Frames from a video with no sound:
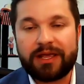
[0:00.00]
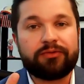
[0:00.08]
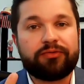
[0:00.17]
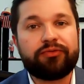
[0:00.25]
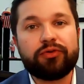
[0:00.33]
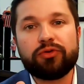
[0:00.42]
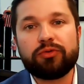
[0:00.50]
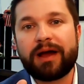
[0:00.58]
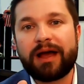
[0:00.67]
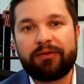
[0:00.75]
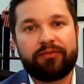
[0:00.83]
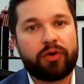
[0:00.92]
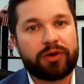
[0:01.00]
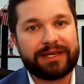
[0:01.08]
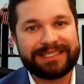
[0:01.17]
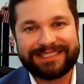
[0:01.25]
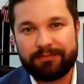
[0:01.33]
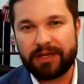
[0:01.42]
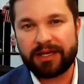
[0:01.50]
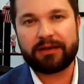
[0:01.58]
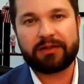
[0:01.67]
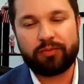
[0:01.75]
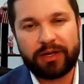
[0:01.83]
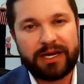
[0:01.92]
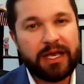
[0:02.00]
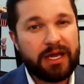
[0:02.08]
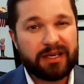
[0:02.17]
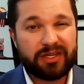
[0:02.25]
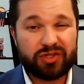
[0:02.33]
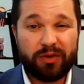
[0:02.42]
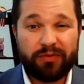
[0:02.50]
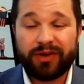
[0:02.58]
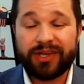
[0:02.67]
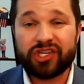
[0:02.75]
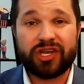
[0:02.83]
And food by far is the biggest one because truthfully,